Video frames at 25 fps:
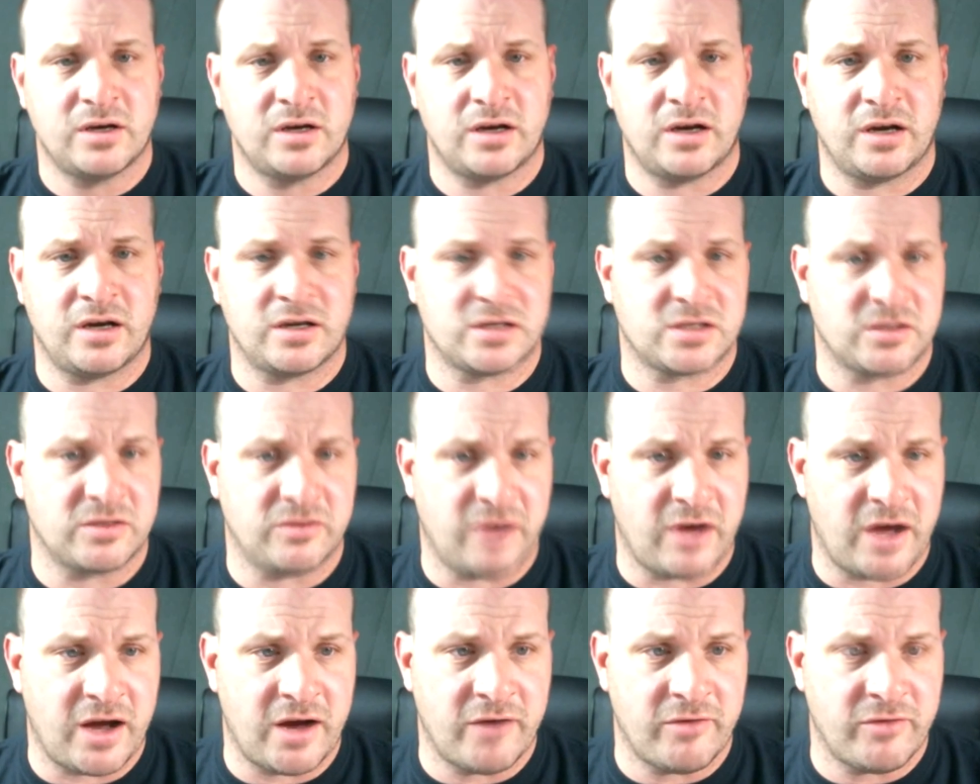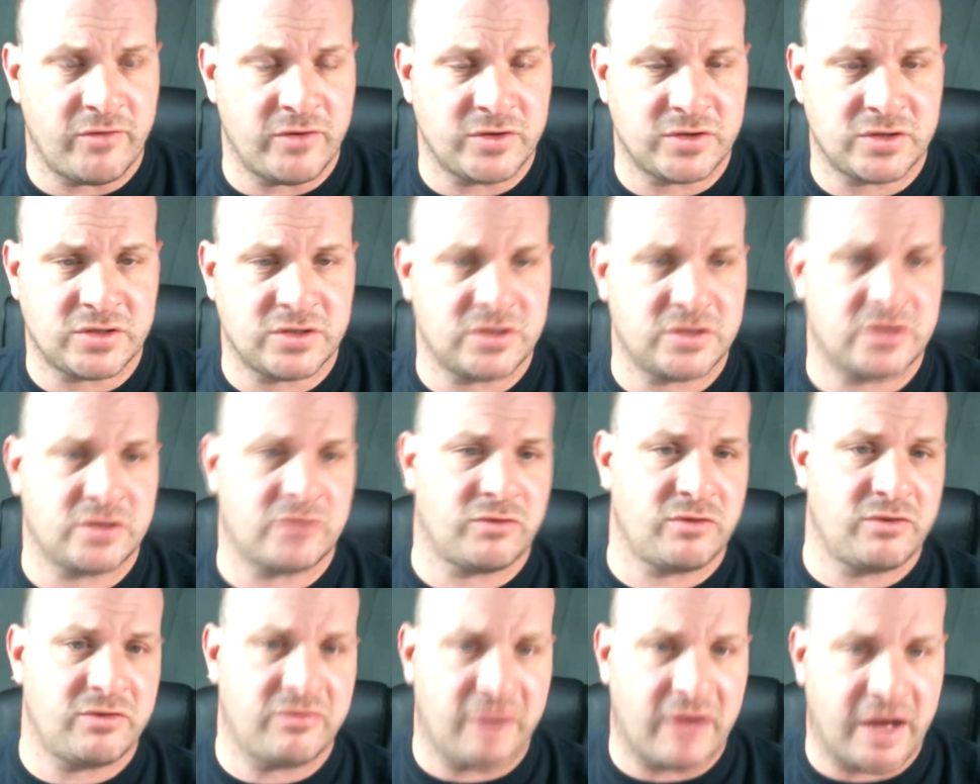Survivor versus a
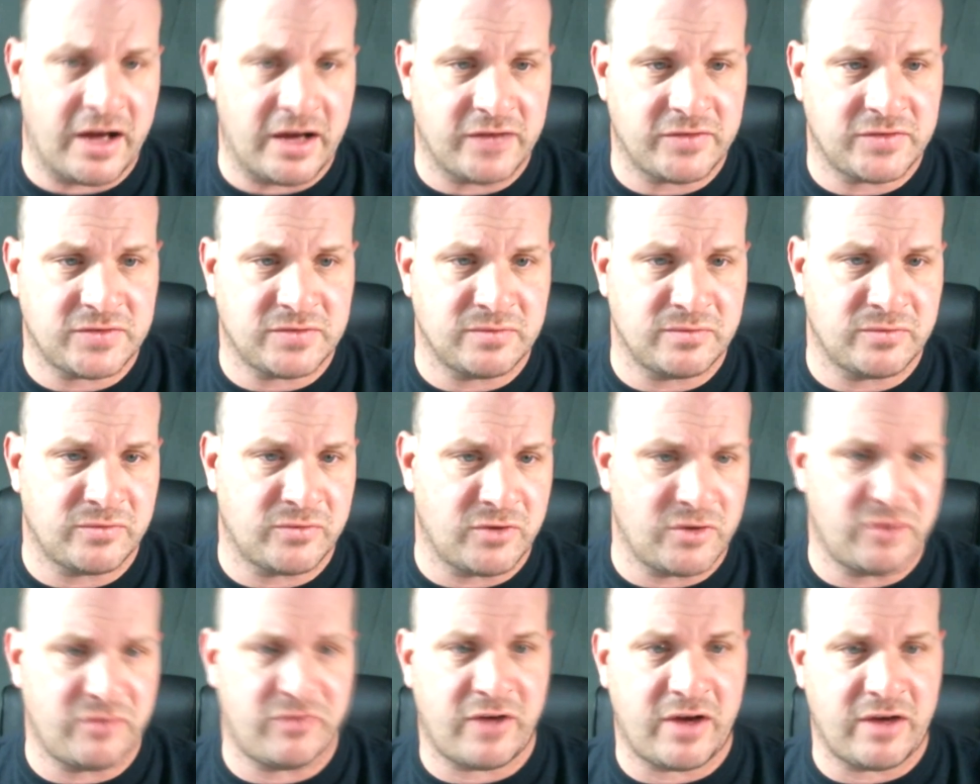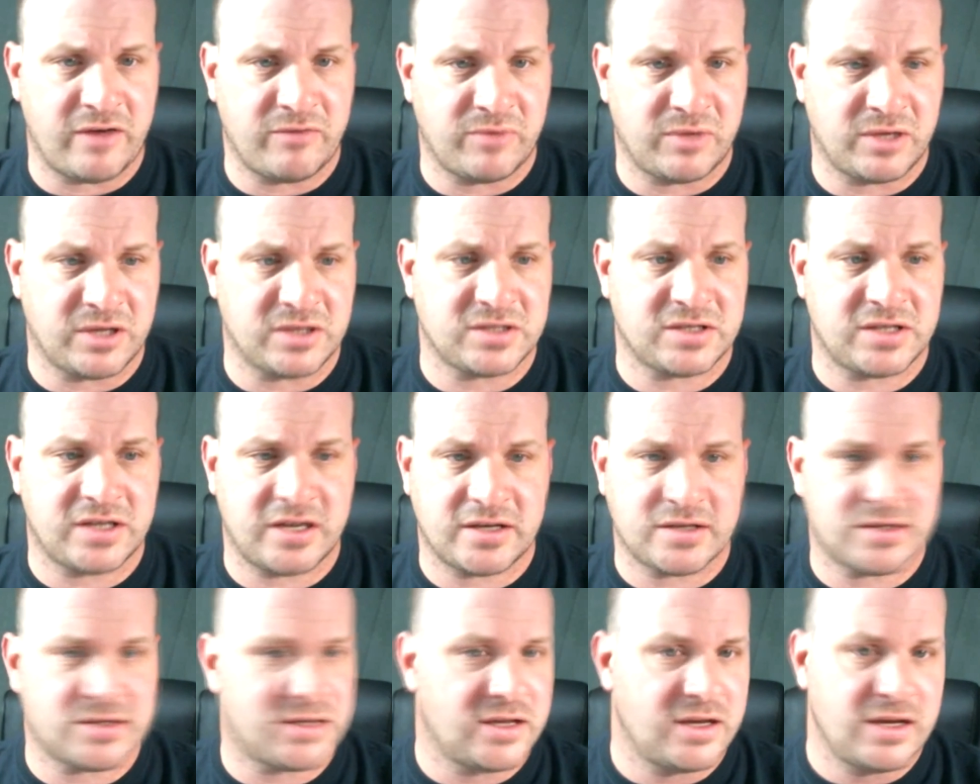3-5 plus
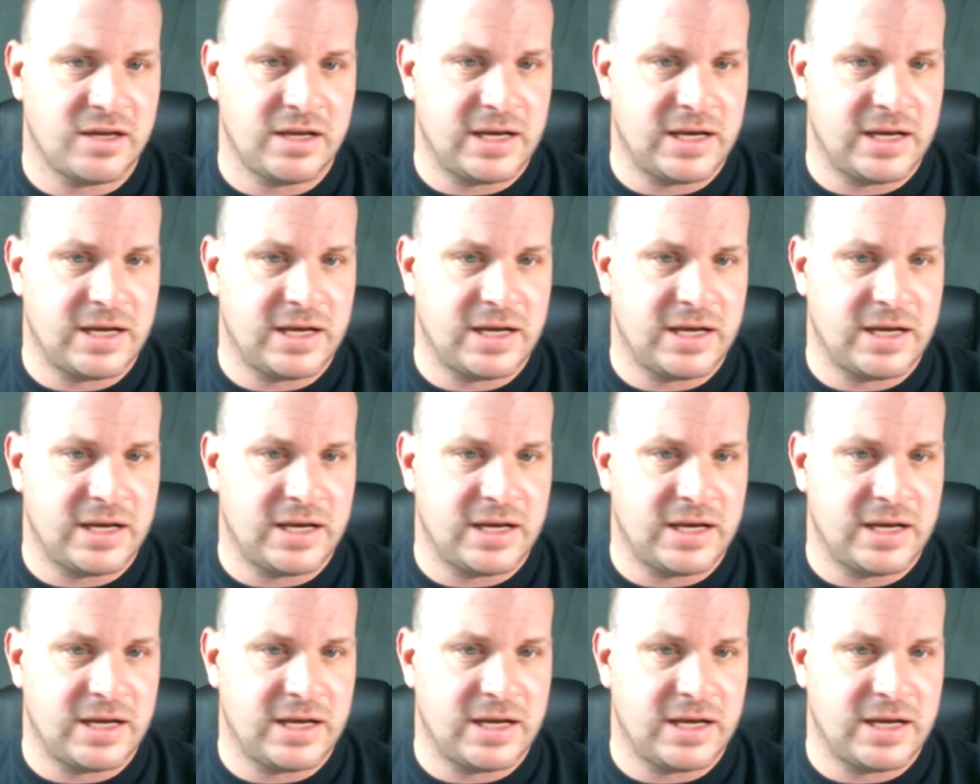test.